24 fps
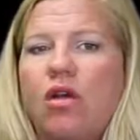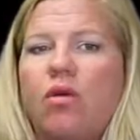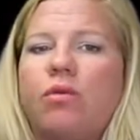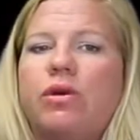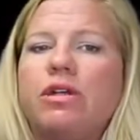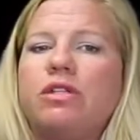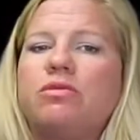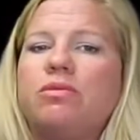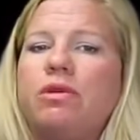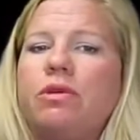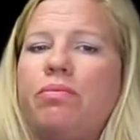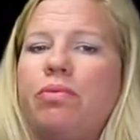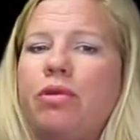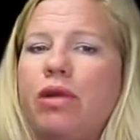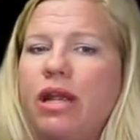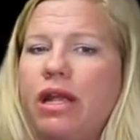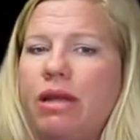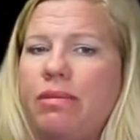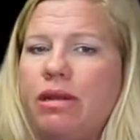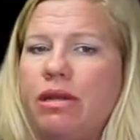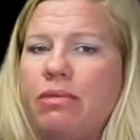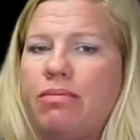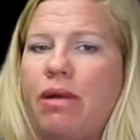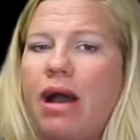which would
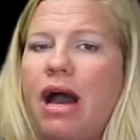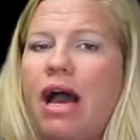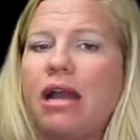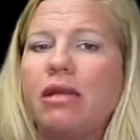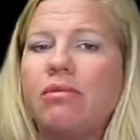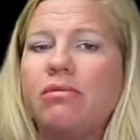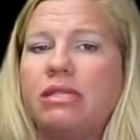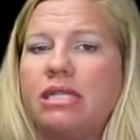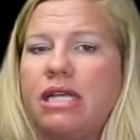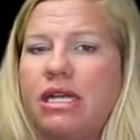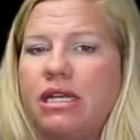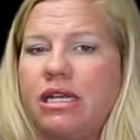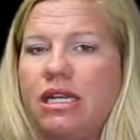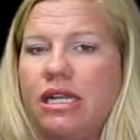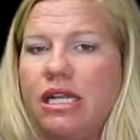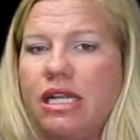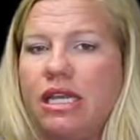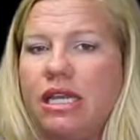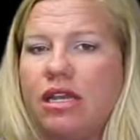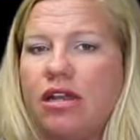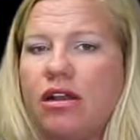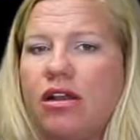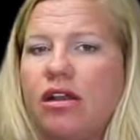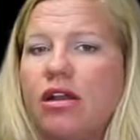prohibit bottom tending
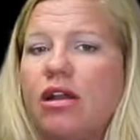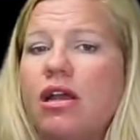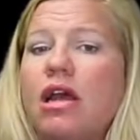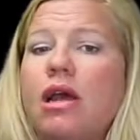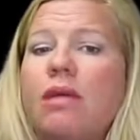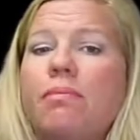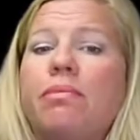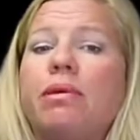gear,